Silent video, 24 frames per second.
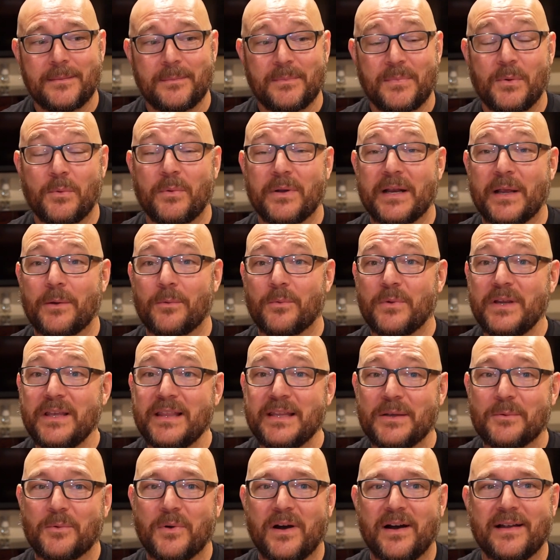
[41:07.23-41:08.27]
But what I
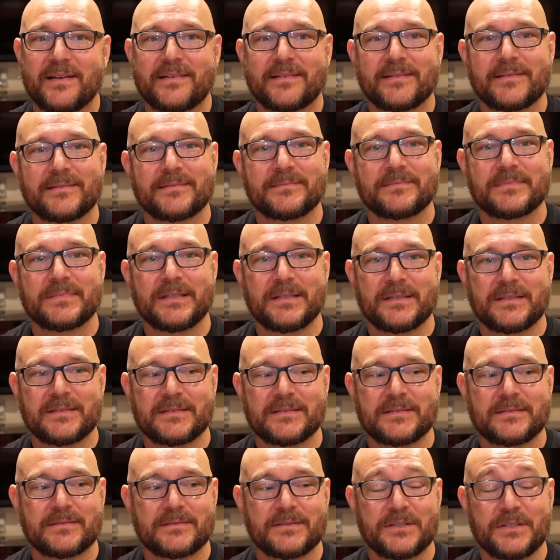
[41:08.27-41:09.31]
really want
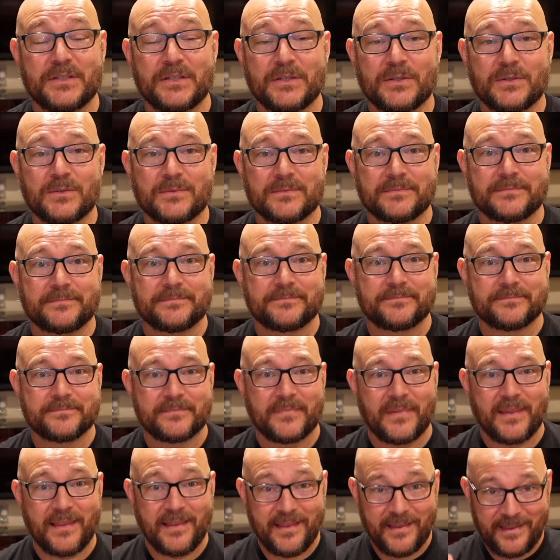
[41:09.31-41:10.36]
is,
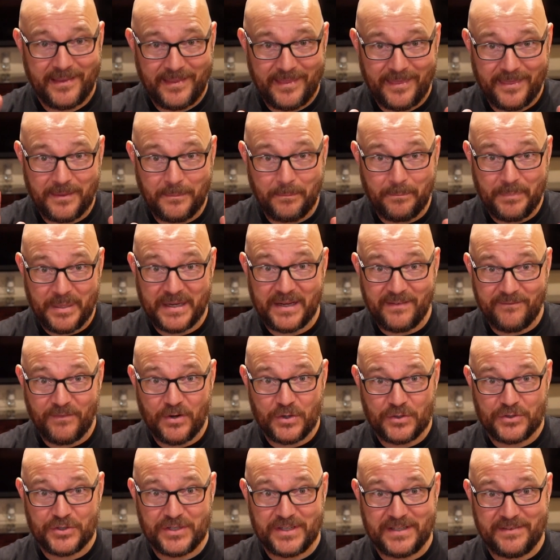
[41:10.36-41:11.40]
the big
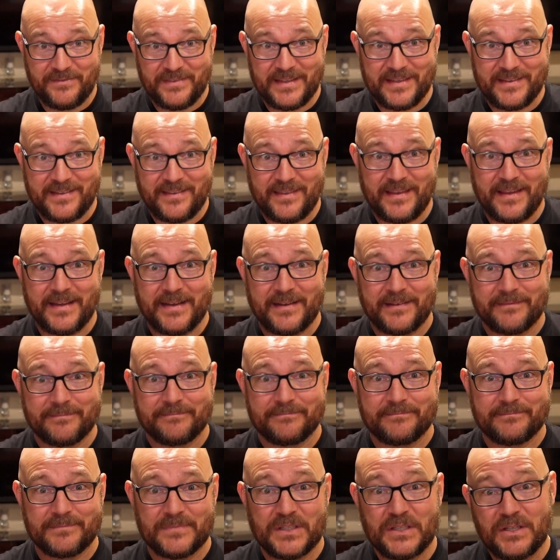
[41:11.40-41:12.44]
version of this thing.
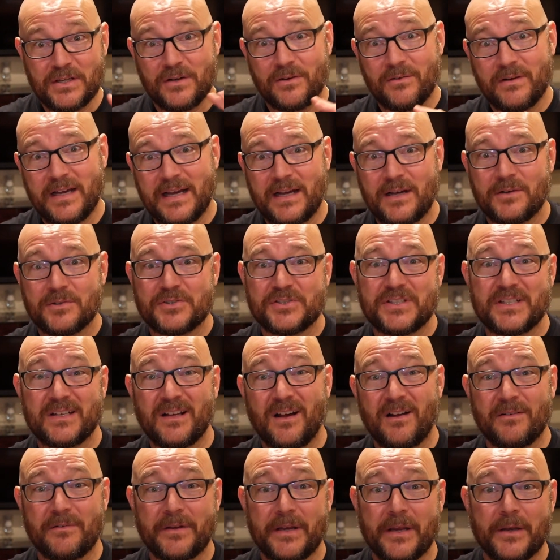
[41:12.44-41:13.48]
You know how Schiit
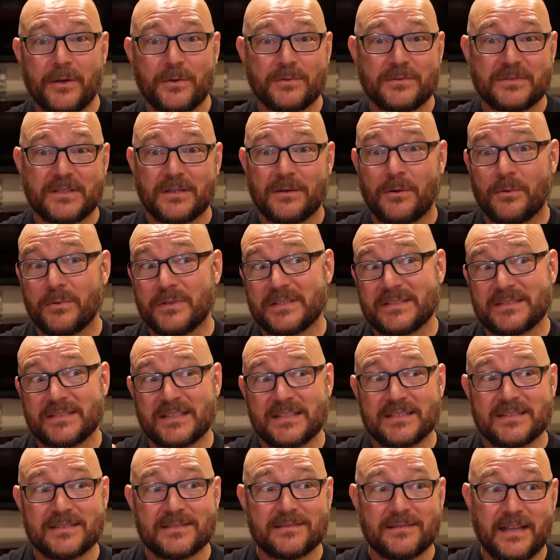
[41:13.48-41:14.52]
Audio always
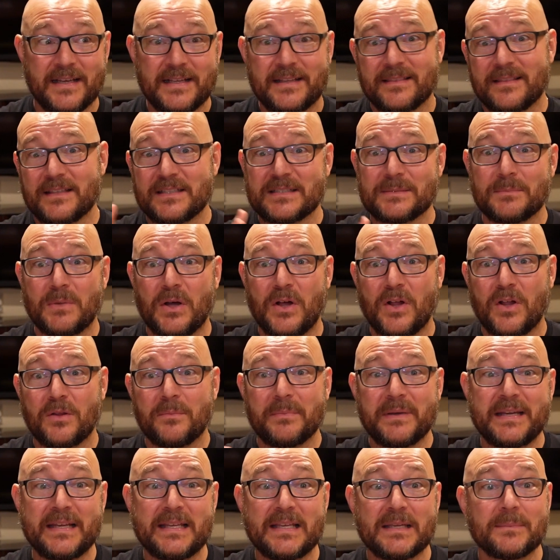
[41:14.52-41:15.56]
does like the small,
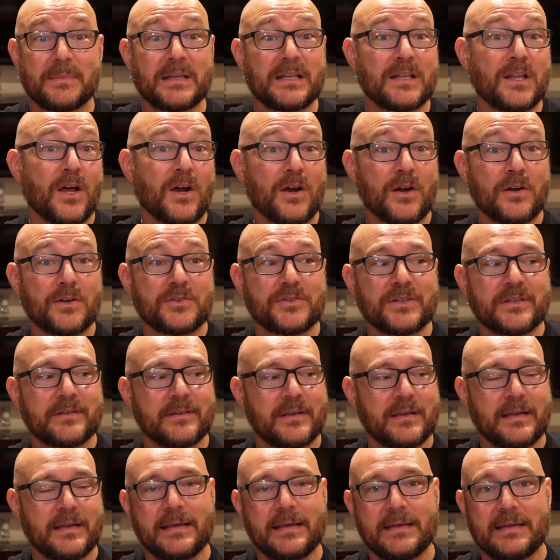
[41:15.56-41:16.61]
medium, and large, and
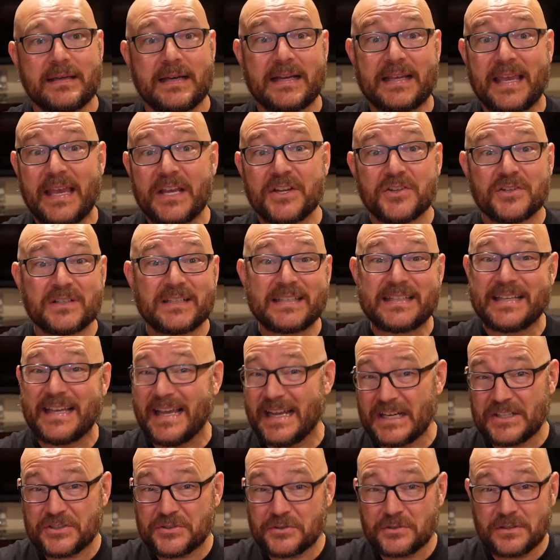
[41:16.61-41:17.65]
occasionally
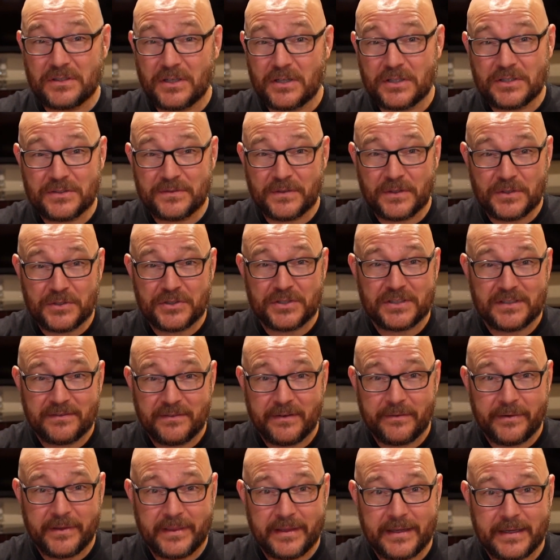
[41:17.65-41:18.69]
extra large version of
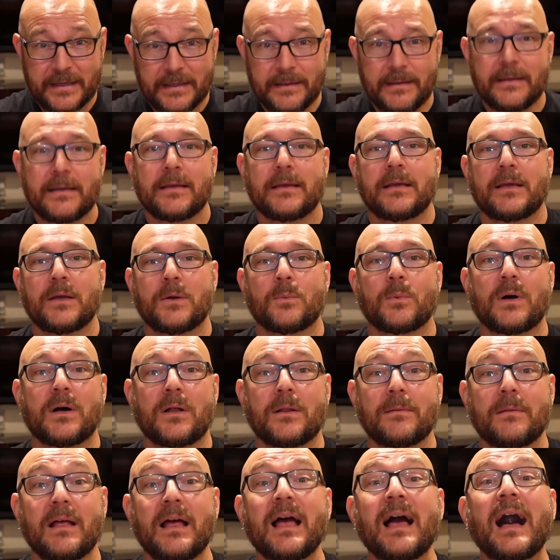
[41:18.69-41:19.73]
everything?
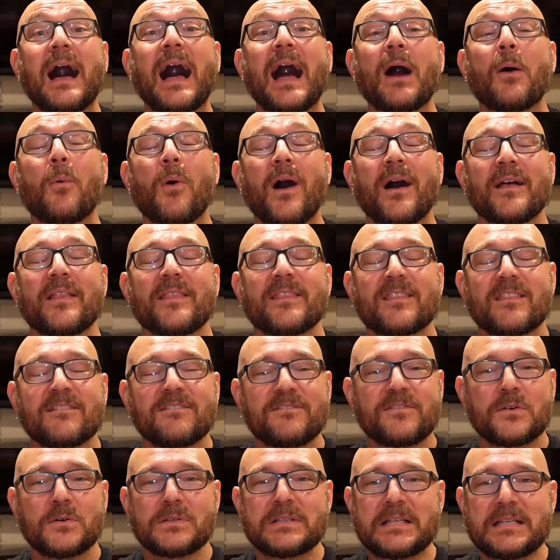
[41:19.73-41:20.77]
Well, I want the
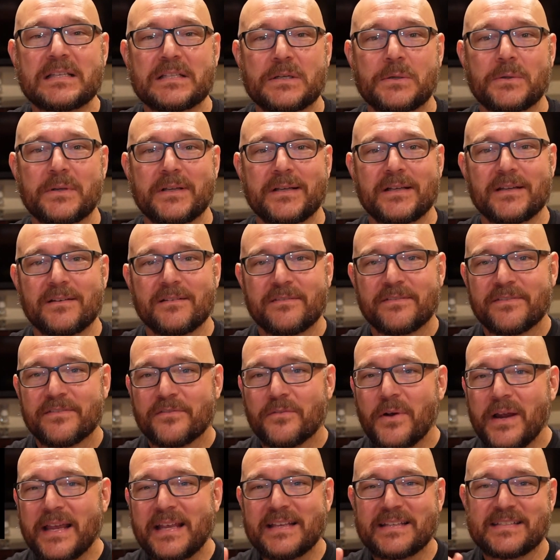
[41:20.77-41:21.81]
fully loaded
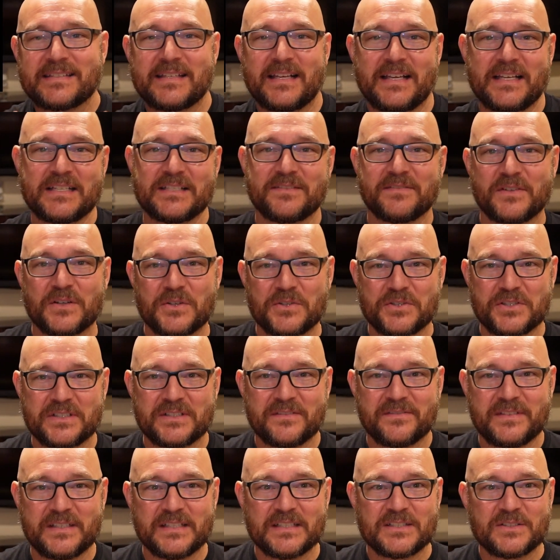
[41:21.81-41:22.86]
Freya-sized version
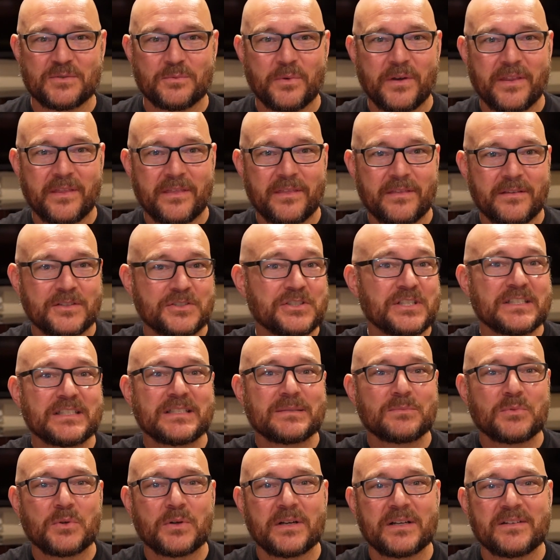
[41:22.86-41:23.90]
of this with
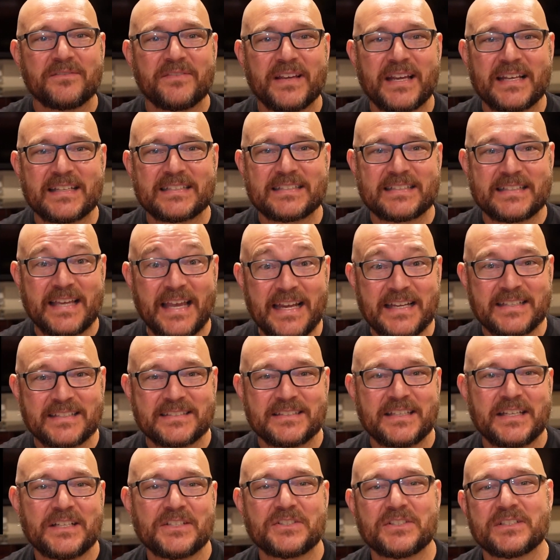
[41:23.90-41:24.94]
Schiit's more advanced gain
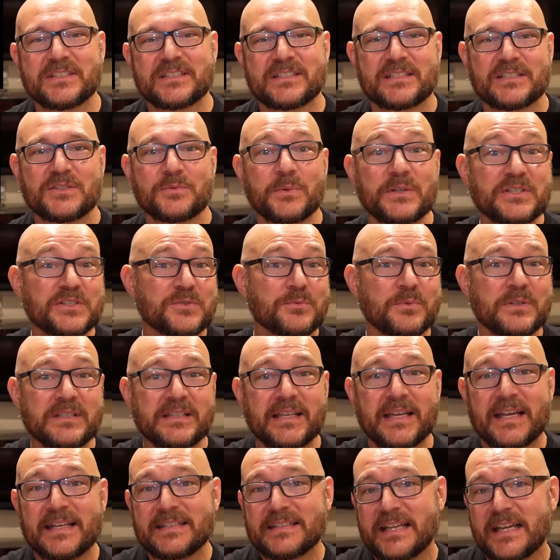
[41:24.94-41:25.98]
stages, switched
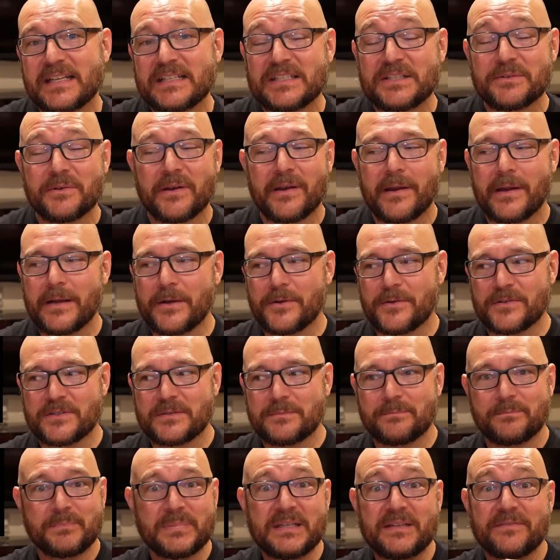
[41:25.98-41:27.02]
relay attenuators,
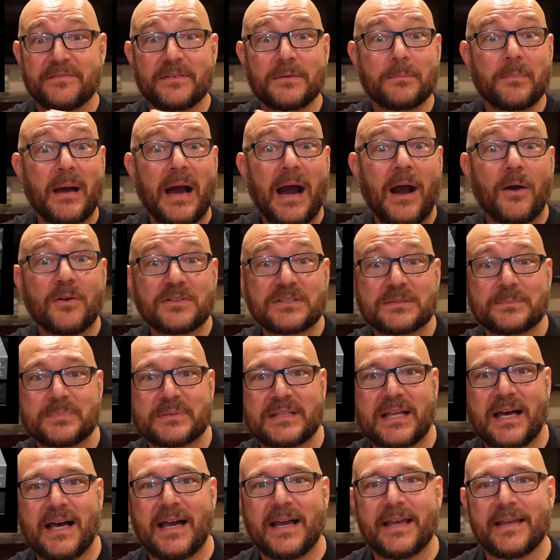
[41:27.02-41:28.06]
beefy power
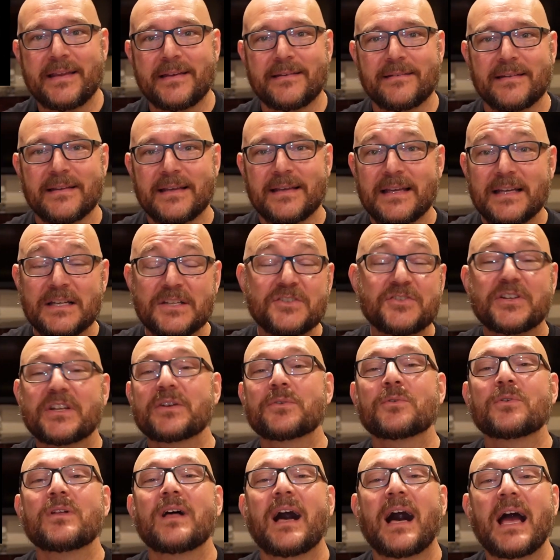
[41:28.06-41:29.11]
supply, and
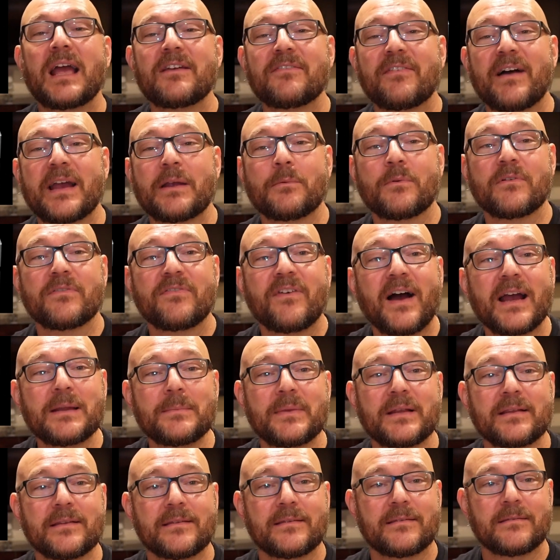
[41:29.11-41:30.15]
general hi-fi
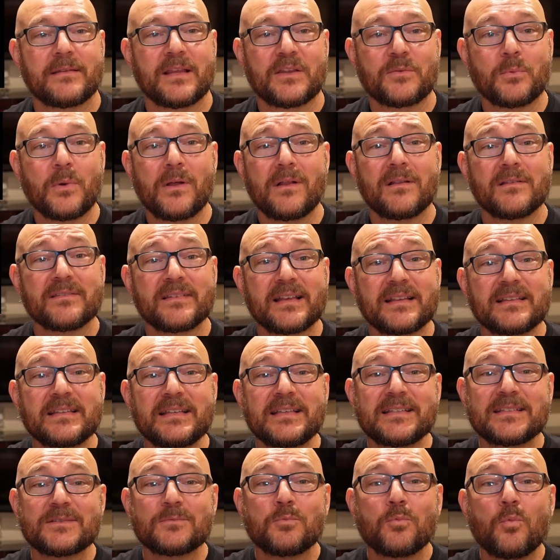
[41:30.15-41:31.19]
refinements, as well as at
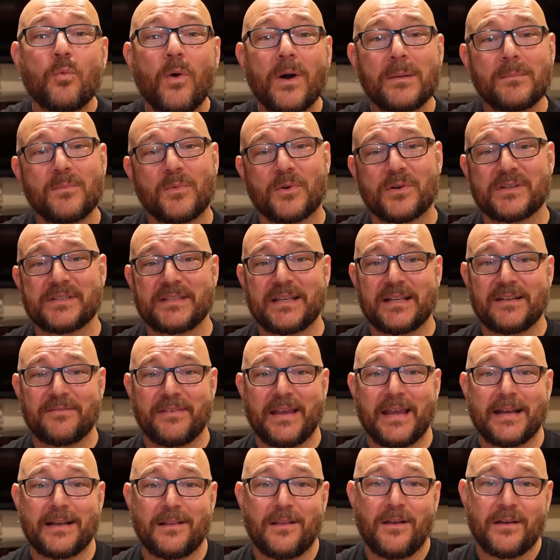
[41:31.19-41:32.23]
least one more set of
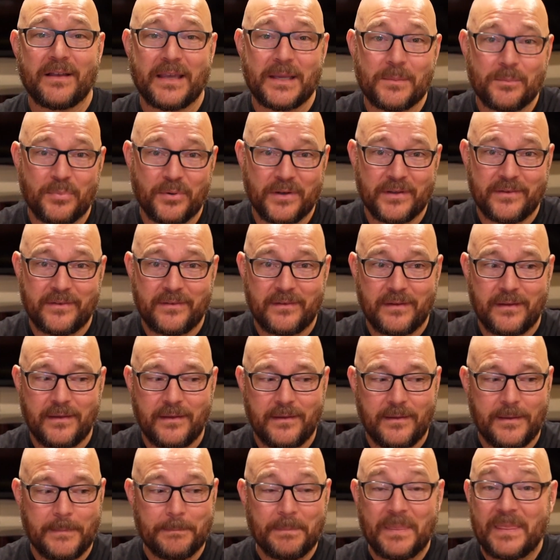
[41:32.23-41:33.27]
analog inputs.
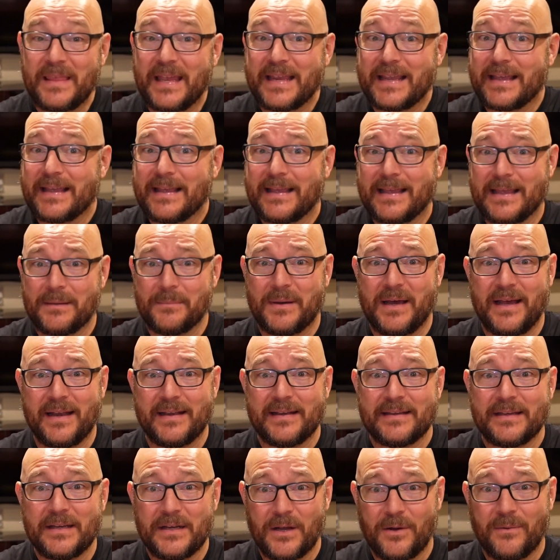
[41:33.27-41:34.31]
Like, come on,
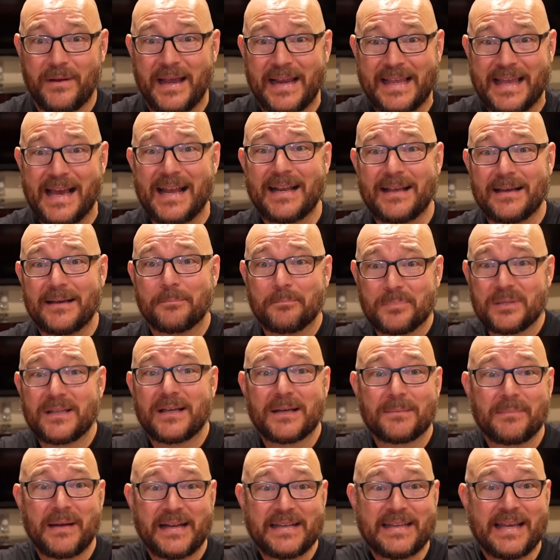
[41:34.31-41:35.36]
I gotta
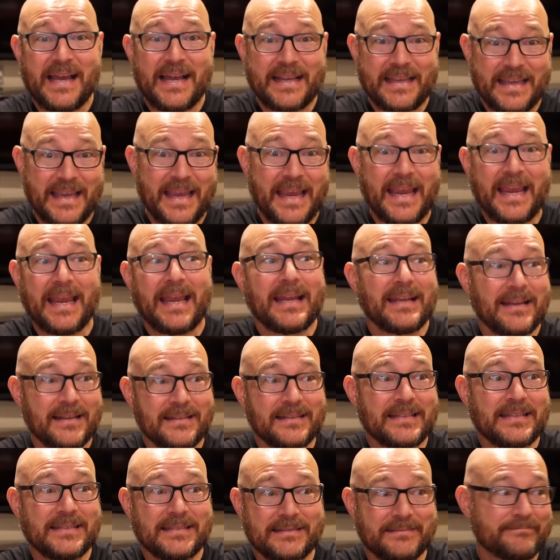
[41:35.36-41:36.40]
plug my DAC and at
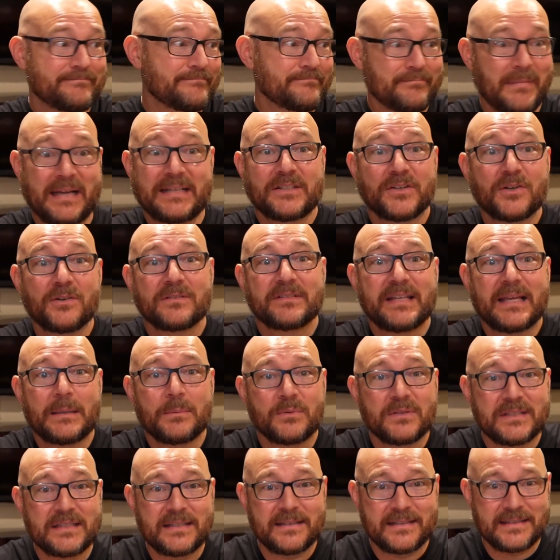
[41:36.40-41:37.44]
least my
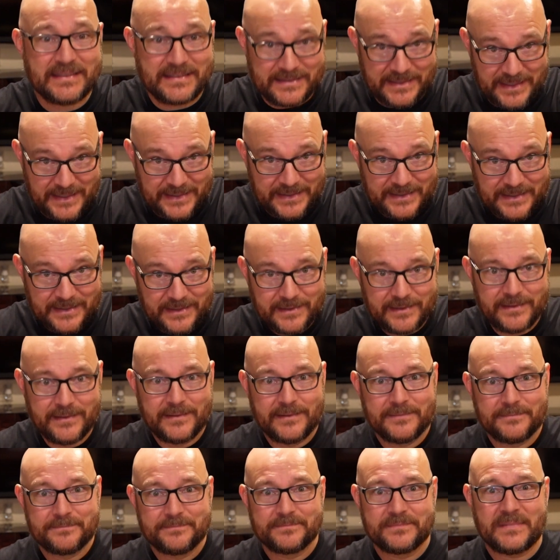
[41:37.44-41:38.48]
turntable into this thing.
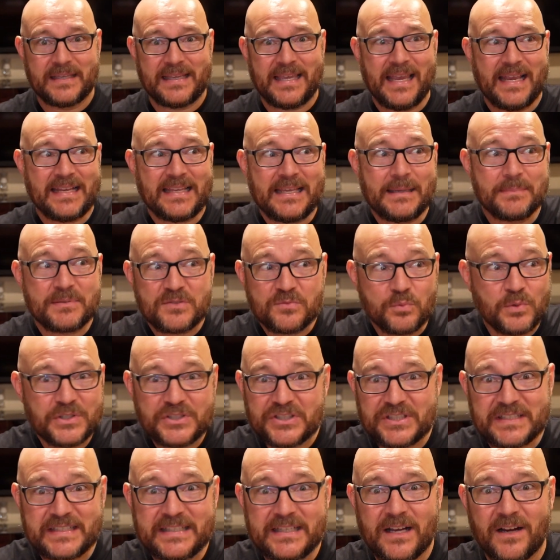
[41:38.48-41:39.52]
I can't keep
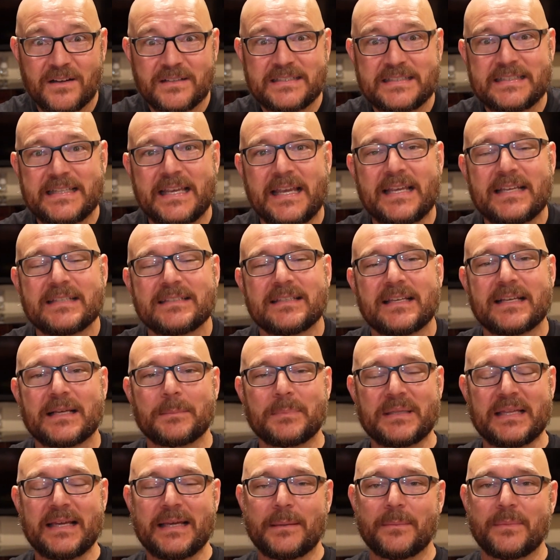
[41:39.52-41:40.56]
switching the RCAs like a
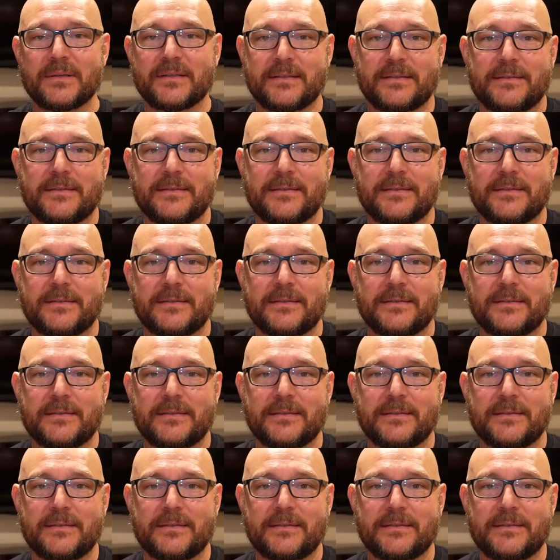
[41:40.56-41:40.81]
pleb.